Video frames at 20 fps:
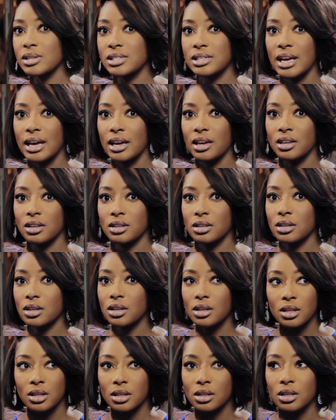I was like,
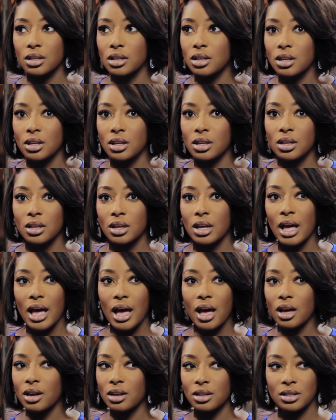
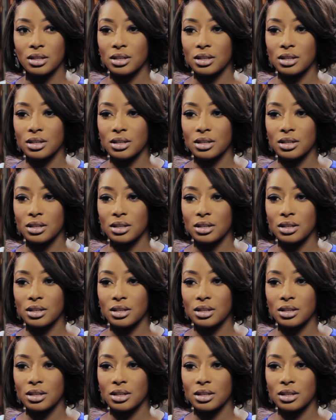how,